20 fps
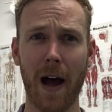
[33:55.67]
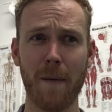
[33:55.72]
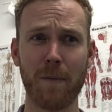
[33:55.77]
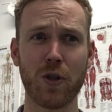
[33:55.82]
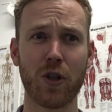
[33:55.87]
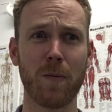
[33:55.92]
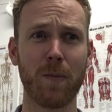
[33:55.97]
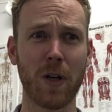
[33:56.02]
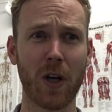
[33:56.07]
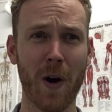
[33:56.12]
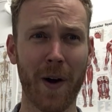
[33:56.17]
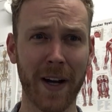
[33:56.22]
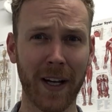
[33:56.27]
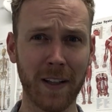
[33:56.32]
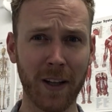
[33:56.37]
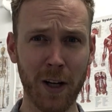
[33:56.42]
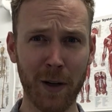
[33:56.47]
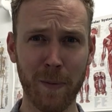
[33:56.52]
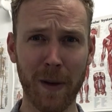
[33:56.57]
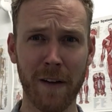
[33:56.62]
should be going a
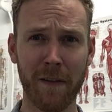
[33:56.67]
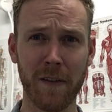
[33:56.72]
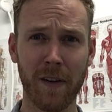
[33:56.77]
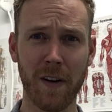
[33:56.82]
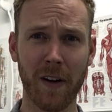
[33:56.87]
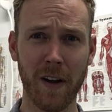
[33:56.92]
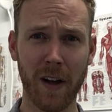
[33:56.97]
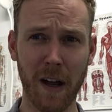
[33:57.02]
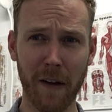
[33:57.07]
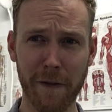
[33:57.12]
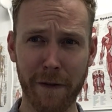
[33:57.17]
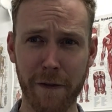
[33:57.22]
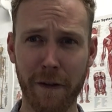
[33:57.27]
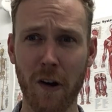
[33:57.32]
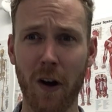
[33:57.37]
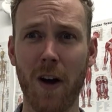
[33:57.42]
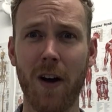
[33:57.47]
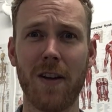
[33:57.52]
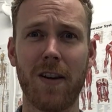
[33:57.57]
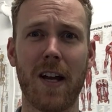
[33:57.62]
little bit
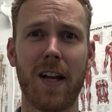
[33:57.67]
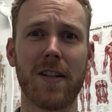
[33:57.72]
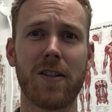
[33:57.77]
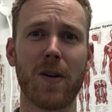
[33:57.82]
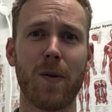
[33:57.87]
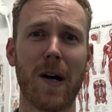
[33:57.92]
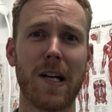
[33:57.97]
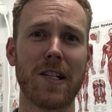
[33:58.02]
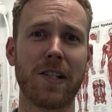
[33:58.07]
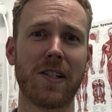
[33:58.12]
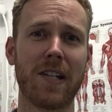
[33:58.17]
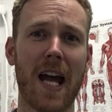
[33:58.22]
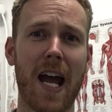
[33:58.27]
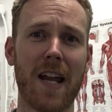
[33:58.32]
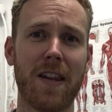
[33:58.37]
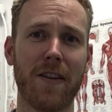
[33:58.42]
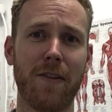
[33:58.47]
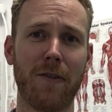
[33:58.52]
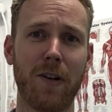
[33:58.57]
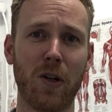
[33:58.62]
further to
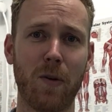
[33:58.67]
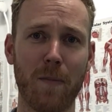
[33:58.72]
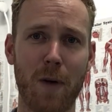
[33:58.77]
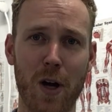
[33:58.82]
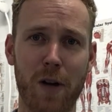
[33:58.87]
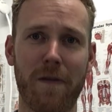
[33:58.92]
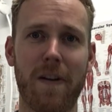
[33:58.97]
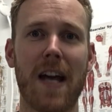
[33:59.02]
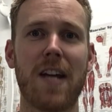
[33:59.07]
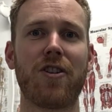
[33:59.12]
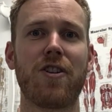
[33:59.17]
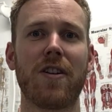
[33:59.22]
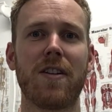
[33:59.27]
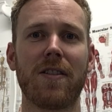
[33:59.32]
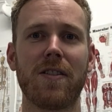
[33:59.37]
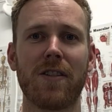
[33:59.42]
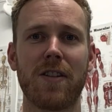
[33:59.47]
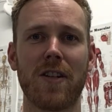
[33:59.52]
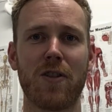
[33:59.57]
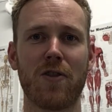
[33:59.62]
understand the real
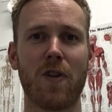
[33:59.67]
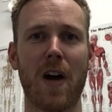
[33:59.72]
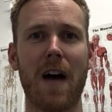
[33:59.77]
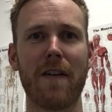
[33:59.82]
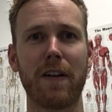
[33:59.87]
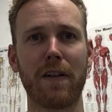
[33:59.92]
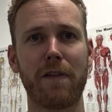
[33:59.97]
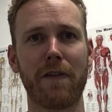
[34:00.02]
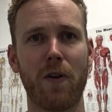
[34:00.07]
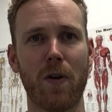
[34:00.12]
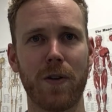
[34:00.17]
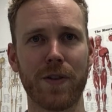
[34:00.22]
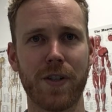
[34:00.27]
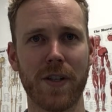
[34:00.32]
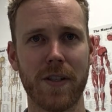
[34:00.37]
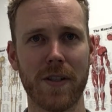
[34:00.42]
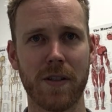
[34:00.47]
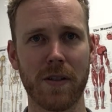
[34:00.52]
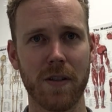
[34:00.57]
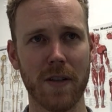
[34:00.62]
motivations and driving
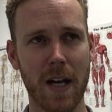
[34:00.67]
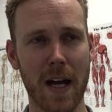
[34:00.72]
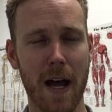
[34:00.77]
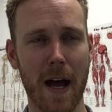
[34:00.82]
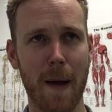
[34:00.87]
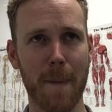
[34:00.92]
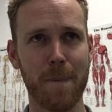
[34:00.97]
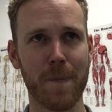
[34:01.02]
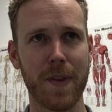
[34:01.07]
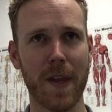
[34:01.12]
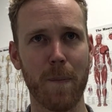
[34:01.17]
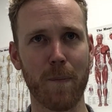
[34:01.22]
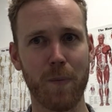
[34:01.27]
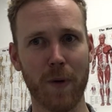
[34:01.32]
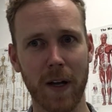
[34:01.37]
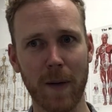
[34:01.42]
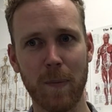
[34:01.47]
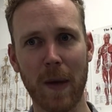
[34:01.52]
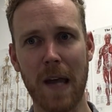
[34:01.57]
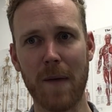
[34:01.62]
forces that
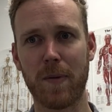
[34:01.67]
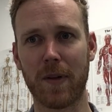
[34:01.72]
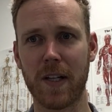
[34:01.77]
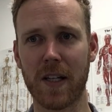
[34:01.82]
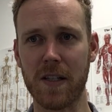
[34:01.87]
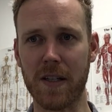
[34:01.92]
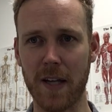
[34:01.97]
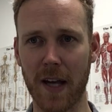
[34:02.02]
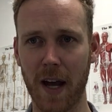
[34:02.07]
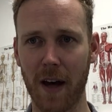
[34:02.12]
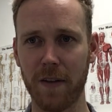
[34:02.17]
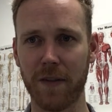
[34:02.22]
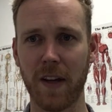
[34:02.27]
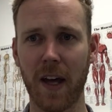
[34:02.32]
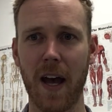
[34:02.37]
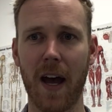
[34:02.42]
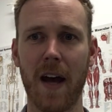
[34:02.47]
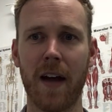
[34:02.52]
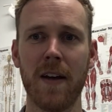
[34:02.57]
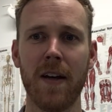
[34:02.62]
bring people into
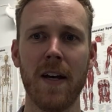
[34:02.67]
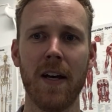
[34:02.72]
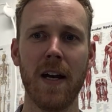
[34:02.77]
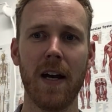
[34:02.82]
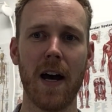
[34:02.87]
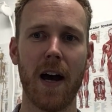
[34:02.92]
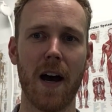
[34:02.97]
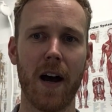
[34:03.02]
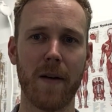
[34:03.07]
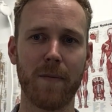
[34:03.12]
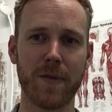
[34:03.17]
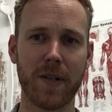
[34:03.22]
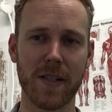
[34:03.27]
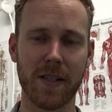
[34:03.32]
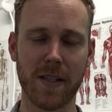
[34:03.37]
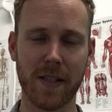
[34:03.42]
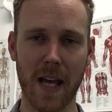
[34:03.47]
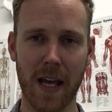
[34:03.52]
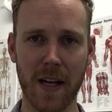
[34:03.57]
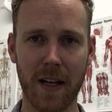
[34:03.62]
healthcare to
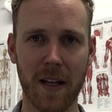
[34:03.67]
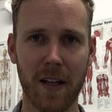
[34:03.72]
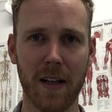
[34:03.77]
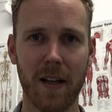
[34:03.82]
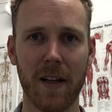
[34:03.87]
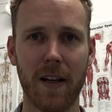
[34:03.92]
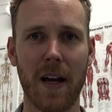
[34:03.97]
seek